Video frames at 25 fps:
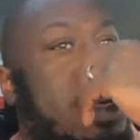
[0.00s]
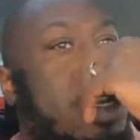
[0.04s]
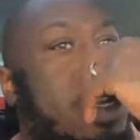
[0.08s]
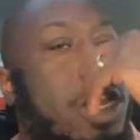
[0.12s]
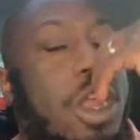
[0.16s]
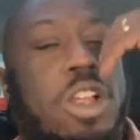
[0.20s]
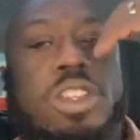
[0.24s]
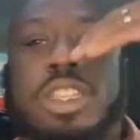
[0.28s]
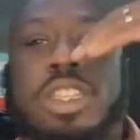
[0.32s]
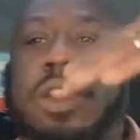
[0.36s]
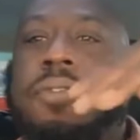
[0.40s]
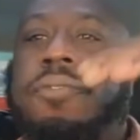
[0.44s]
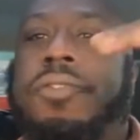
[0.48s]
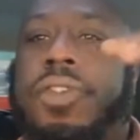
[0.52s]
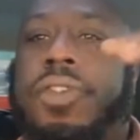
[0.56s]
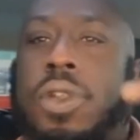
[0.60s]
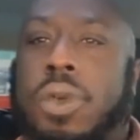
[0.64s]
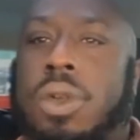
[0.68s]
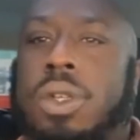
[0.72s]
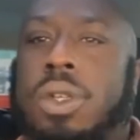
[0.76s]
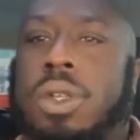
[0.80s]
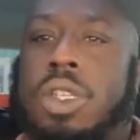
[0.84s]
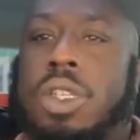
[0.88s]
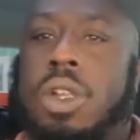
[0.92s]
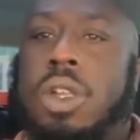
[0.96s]
There's
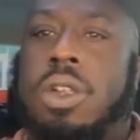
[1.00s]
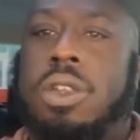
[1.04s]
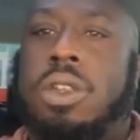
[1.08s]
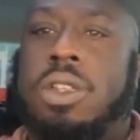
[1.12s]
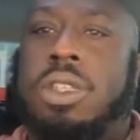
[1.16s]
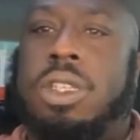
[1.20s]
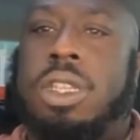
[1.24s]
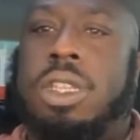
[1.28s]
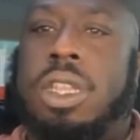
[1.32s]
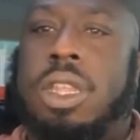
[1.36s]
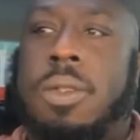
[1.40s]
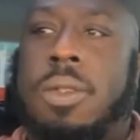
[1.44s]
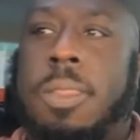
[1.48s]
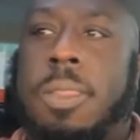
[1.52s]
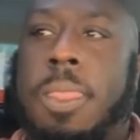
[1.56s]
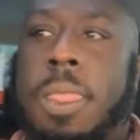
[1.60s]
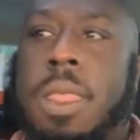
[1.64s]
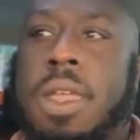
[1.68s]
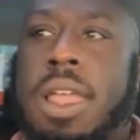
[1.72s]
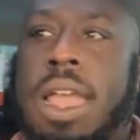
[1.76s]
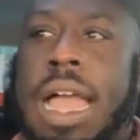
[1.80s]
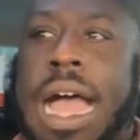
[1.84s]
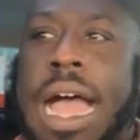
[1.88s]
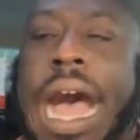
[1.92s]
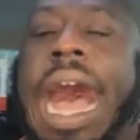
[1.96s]
influencers
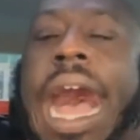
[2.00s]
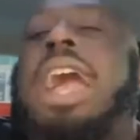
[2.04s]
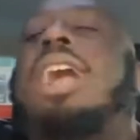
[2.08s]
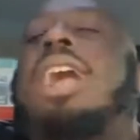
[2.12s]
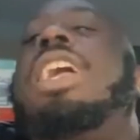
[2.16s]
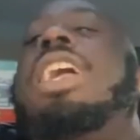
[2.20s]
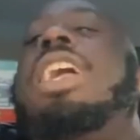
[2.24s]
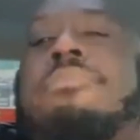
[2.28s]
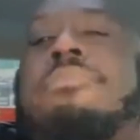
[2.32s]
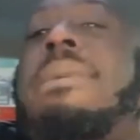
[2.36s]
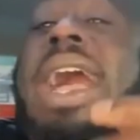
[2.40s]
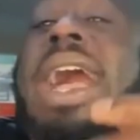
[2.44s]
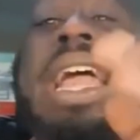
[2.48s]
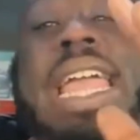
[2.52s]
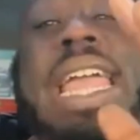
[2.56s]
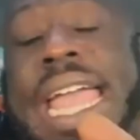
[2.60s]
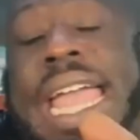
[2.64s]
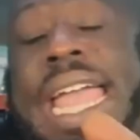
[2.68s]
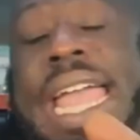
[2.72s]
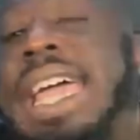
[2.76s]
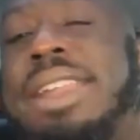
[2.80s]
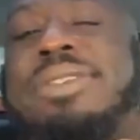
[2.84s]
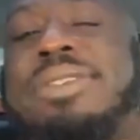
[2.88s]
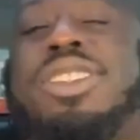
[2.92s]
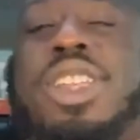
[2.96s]
I in my
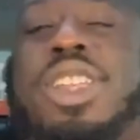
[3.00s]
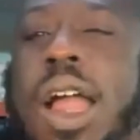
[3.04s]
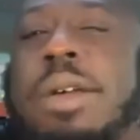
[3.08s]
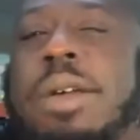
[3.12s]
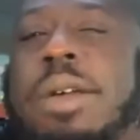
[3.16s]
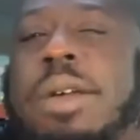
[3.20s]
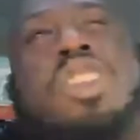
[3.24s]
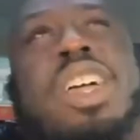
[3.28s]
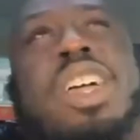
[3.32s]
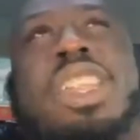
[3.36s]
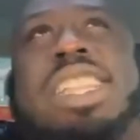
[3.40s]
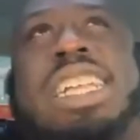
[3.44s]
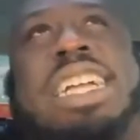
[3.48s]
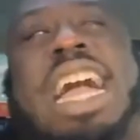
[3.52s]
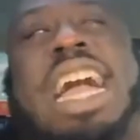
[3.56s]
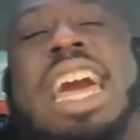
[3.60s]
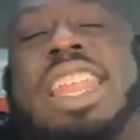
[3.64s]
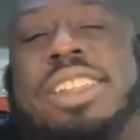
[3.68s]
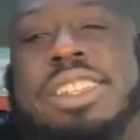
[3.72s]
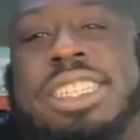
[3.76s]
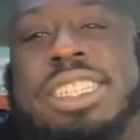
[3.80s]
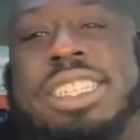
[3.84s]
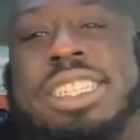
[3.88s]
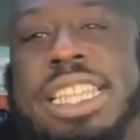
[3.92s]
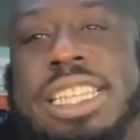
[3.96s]
head, I'm sorry, I'm trying to think of how
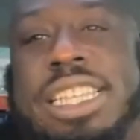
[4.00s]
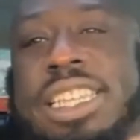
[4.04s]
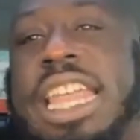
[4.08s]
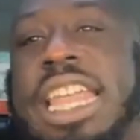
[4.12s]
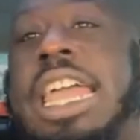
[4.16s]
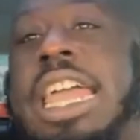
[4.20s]
to say this.